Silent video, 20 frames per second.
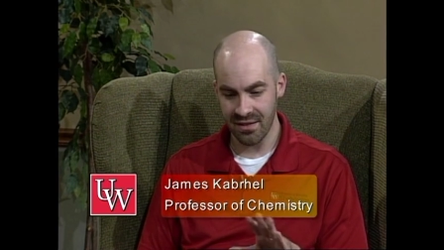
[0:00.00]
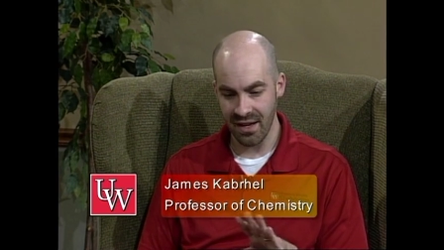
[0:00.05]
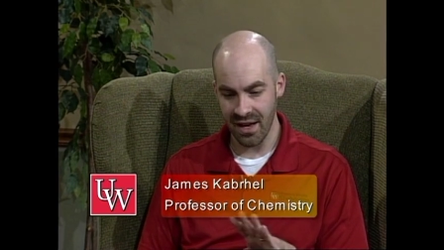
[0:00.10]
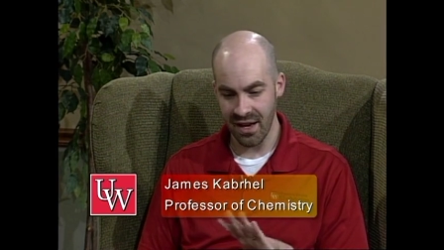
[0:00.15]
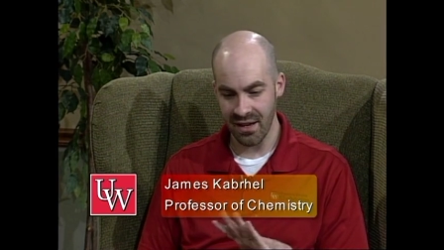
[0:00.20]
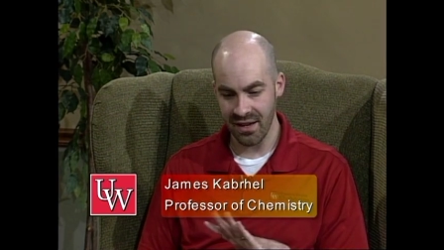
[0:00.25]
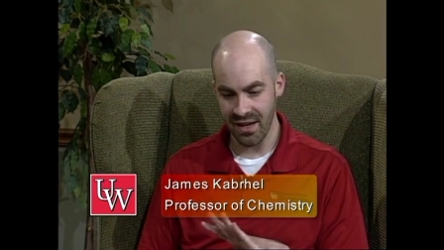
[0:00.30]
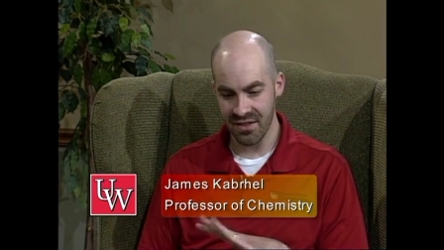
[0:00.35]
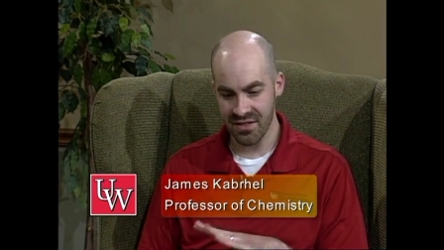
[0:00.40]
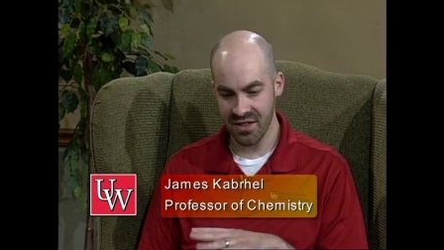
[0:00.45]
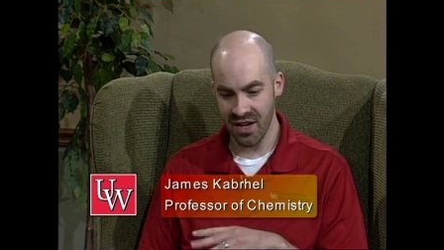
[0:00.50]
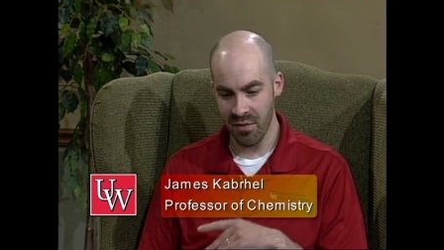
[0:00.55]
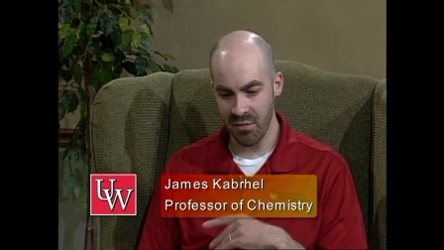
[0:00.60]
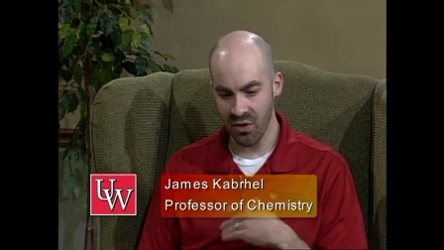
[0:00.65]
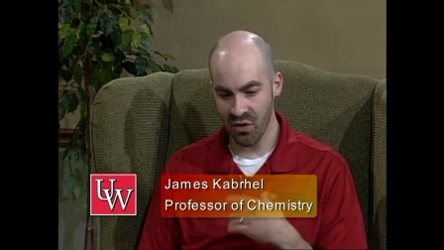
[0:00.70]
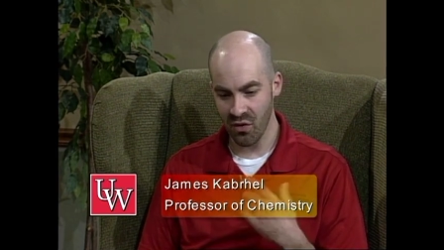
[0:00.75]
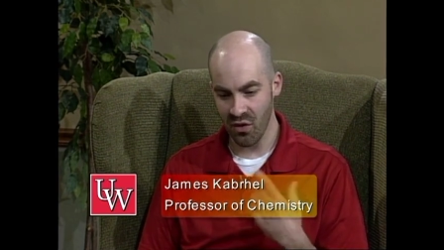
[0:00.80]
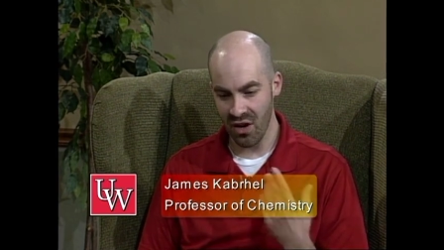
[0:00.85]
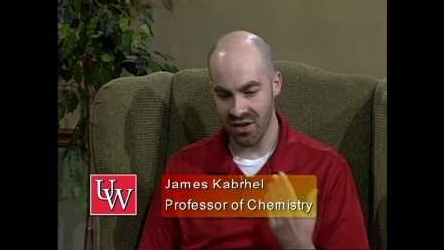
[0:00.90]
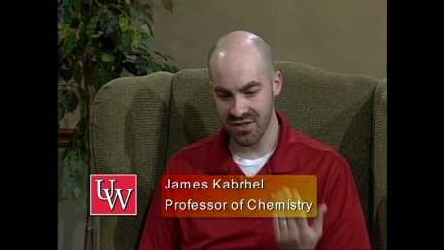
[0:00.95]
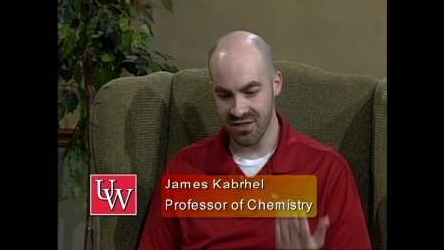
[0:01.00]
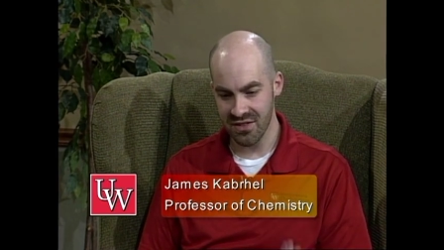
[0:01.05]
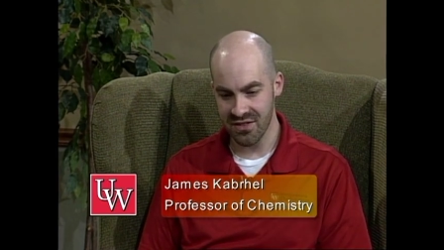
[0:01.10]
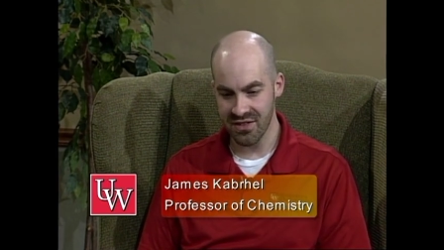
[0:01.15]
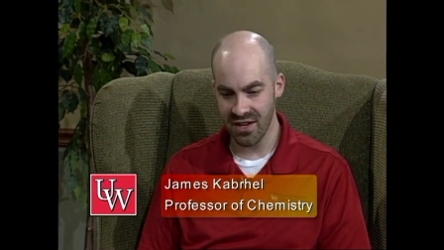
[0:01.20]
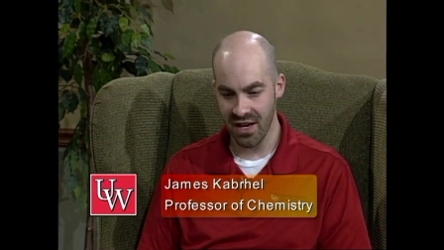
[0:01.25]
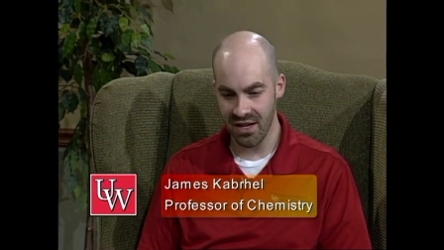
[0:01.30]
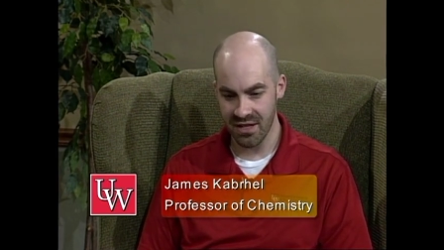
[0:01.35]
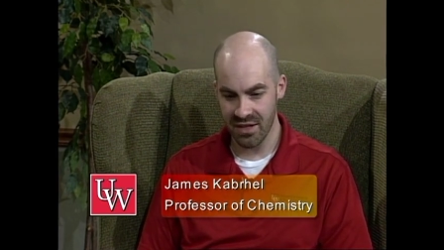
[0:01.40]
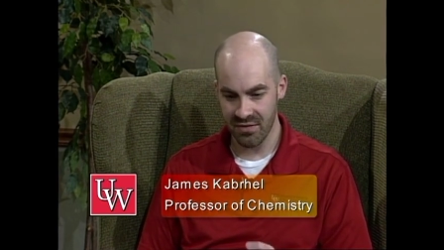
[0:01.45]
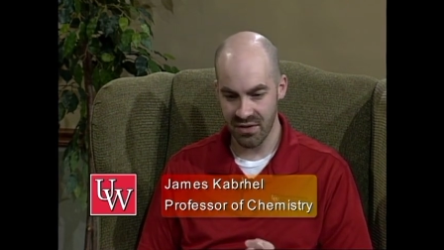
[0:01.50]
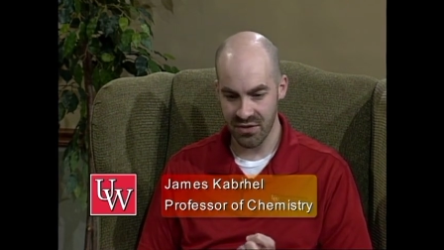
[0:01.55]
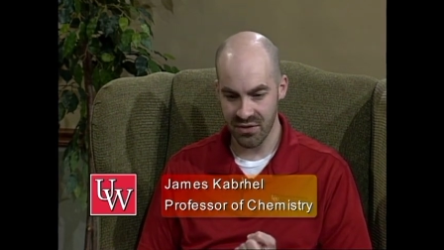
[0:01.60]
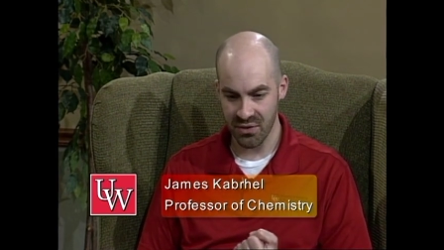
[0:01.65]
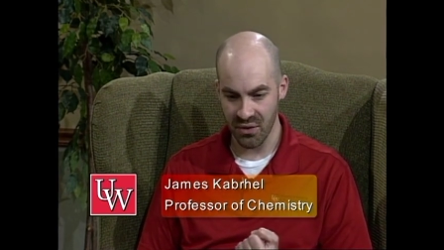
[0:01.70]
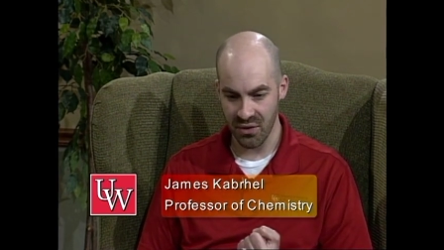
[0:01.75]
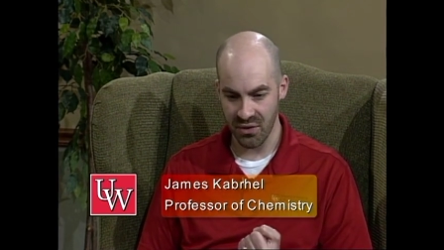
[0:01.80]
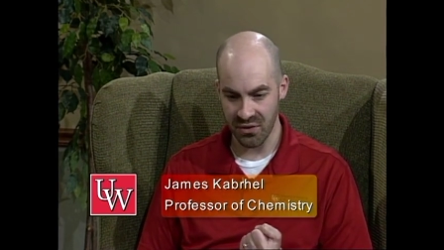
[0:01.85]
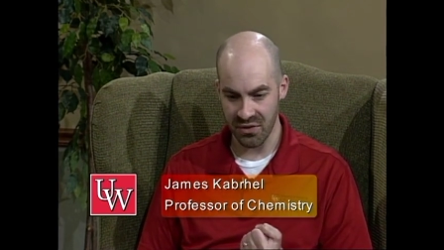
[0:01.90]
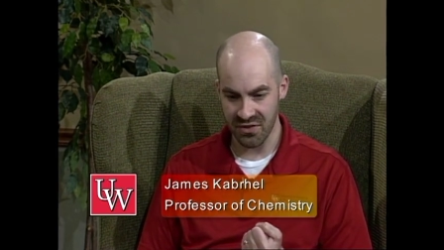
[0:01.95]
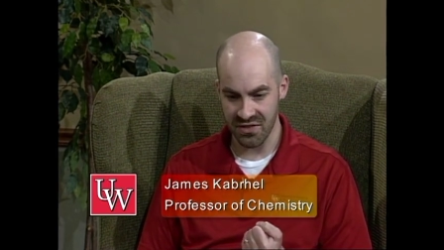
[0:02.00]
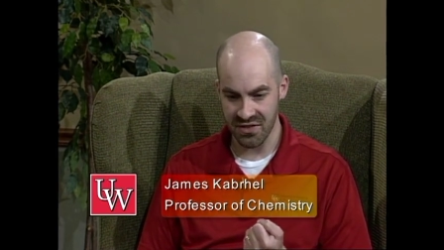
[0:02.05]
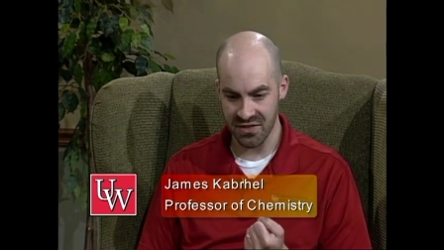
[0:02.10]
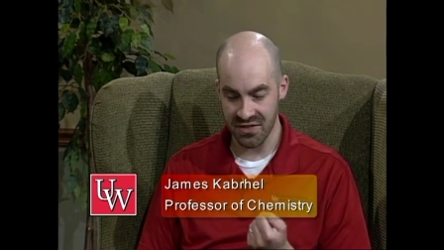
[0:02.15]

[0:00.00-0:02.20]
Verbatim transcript: that has come across in scientific circles